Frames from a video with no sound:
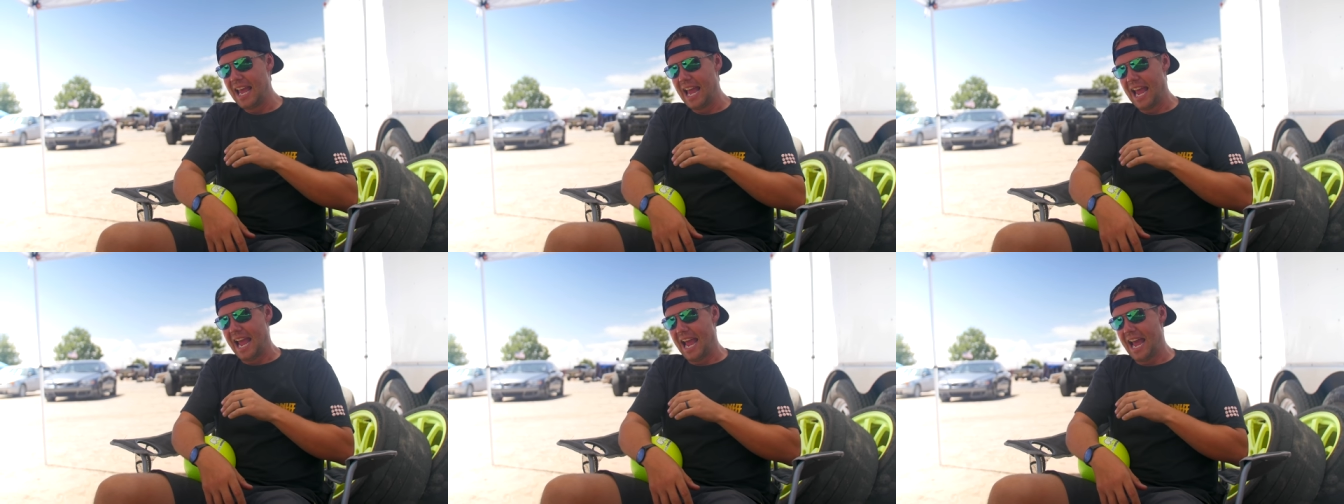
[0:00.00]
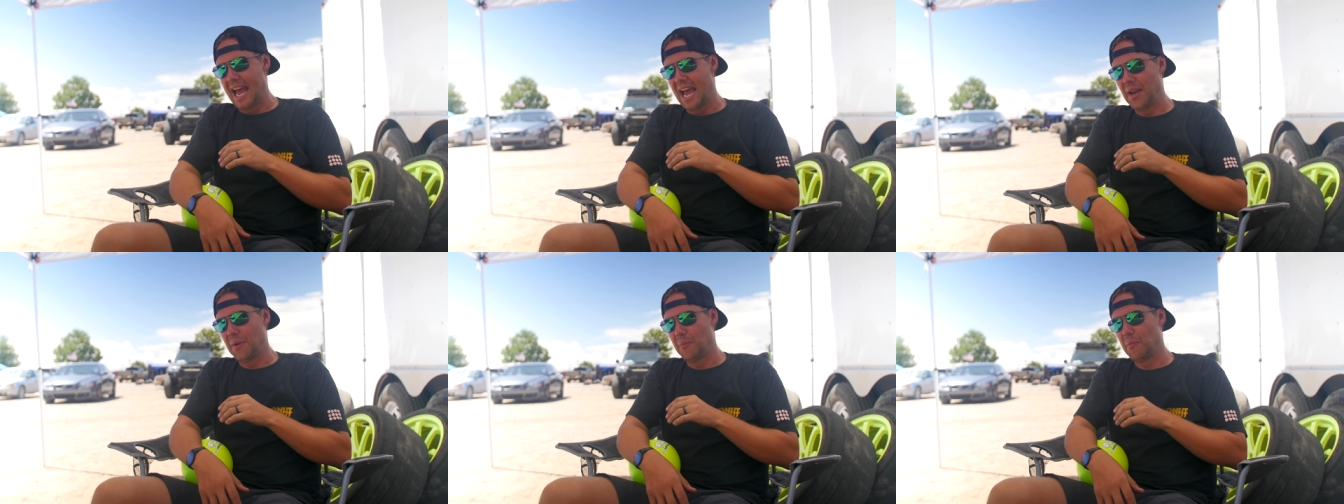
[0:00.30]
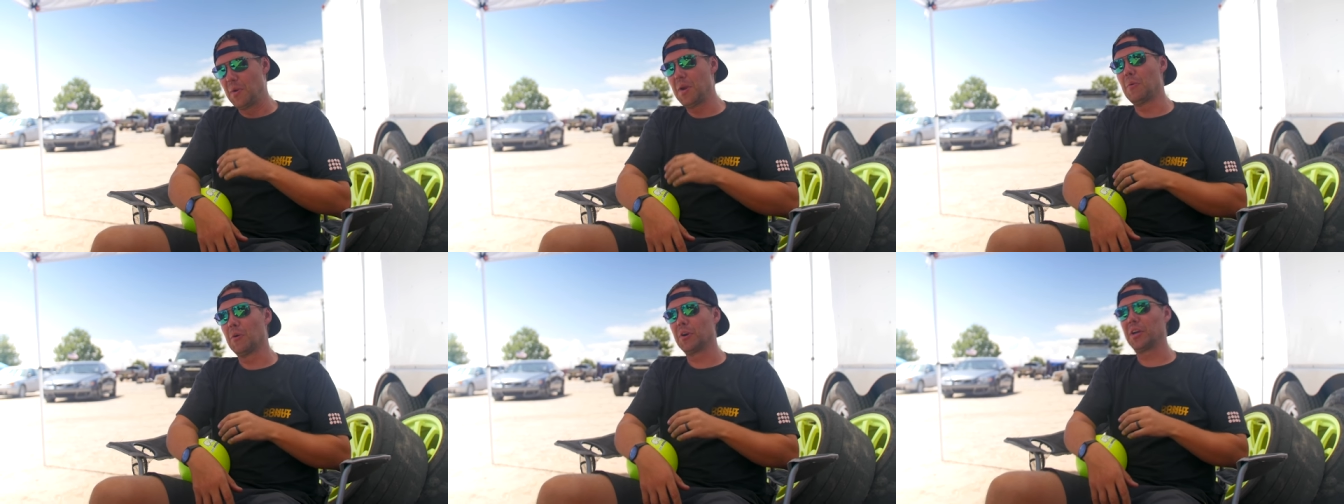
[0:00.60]

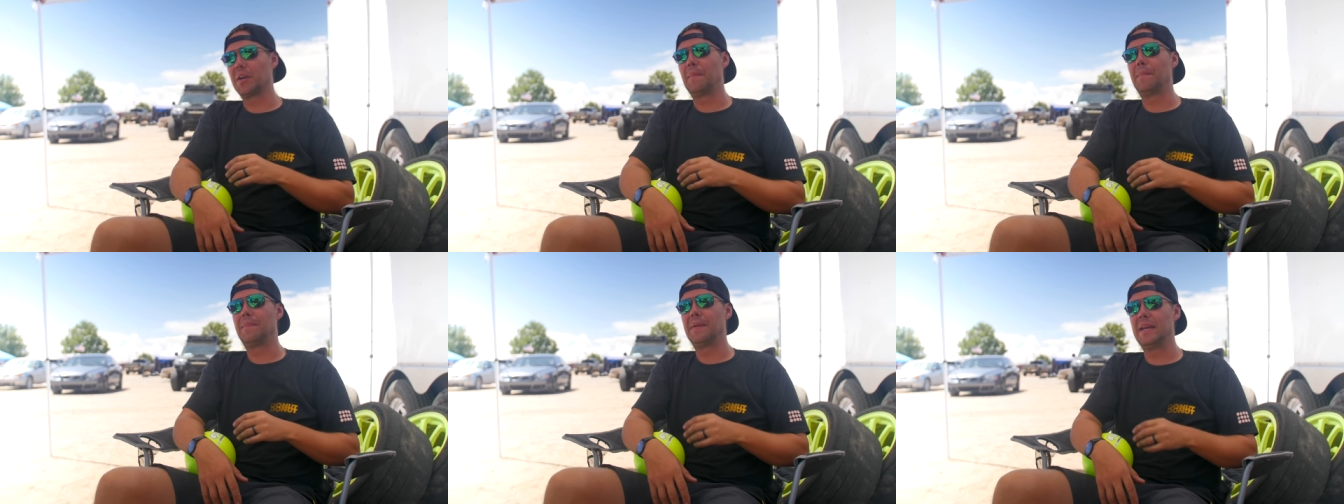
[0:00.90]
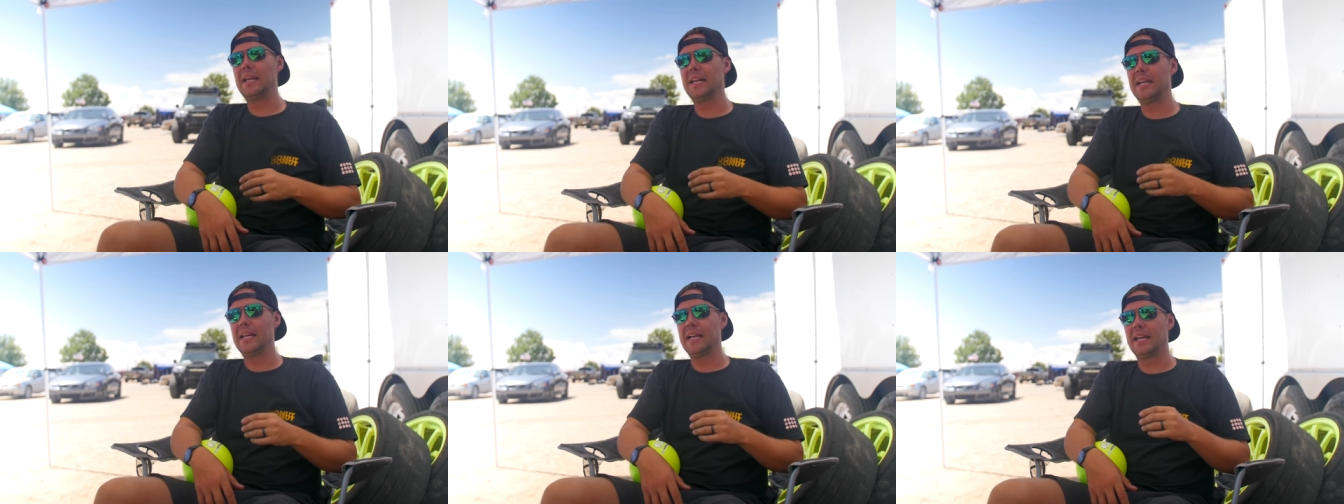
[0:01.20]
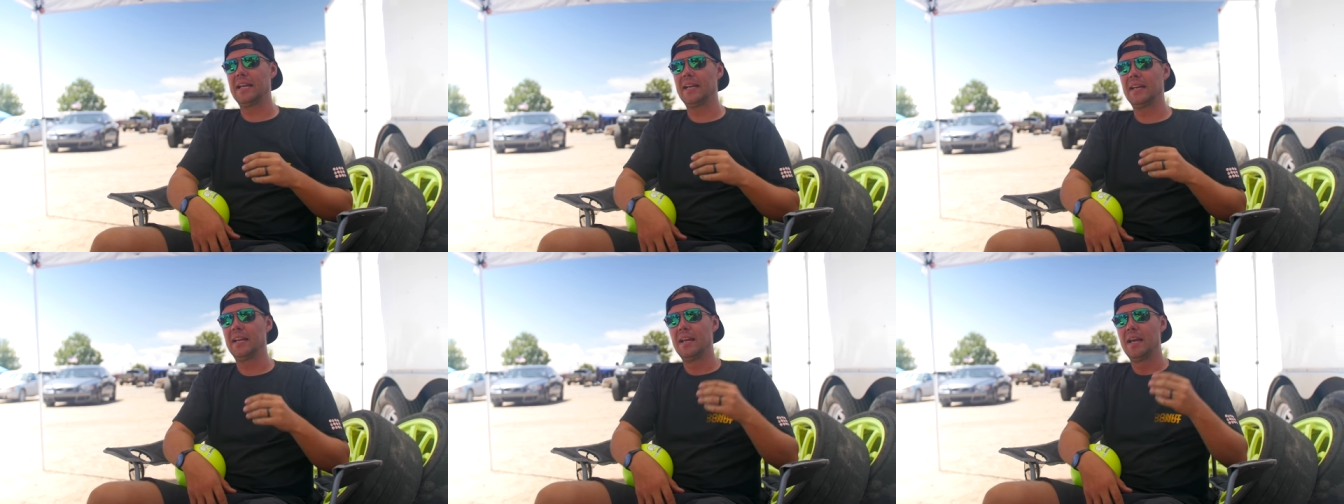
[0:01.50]
And we were
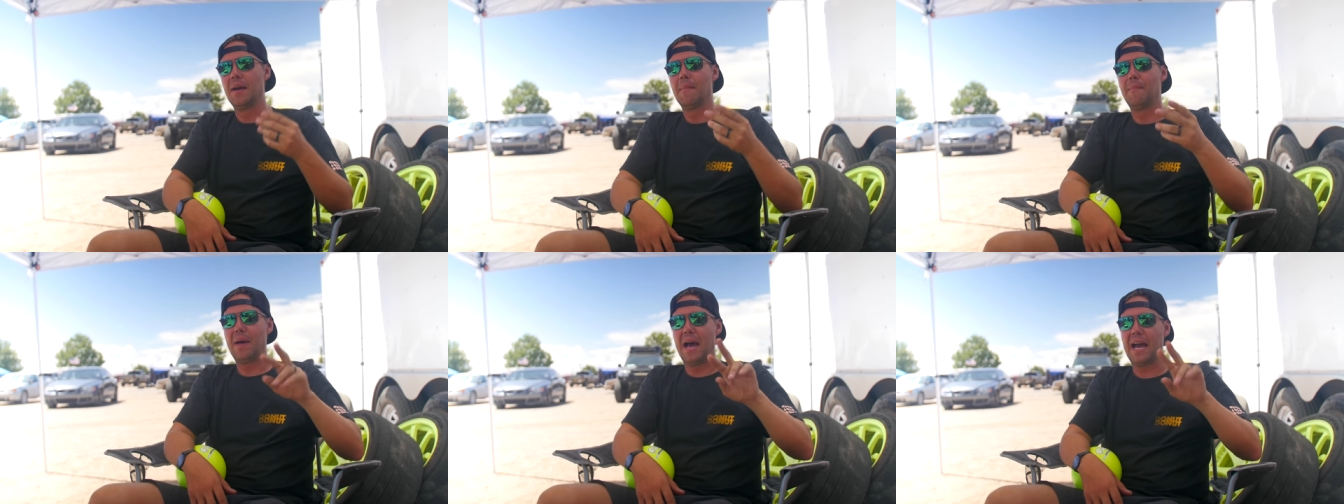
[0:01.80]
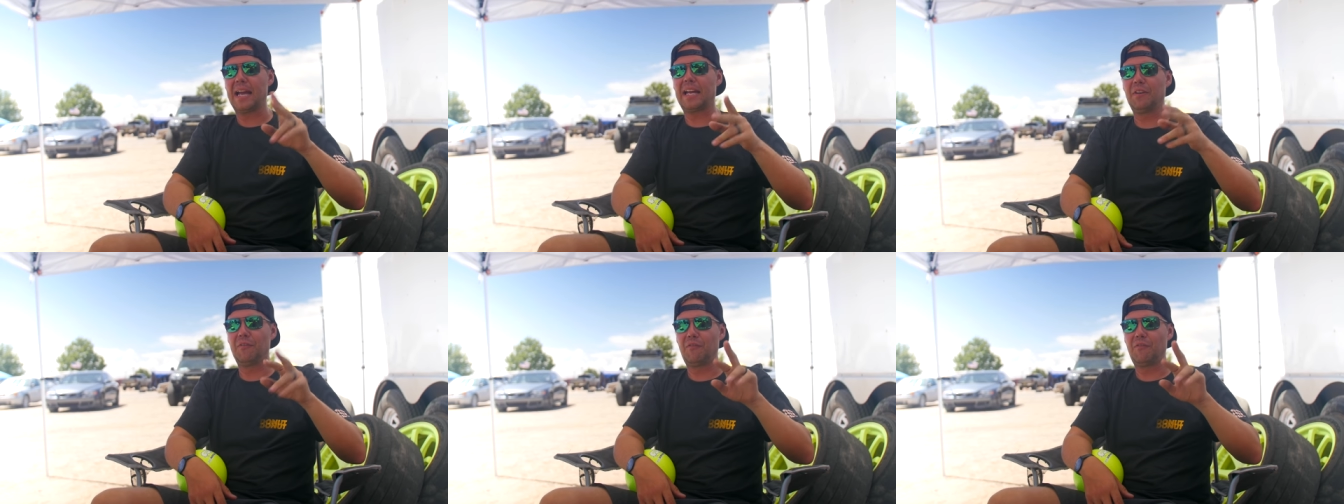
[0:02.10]
competing back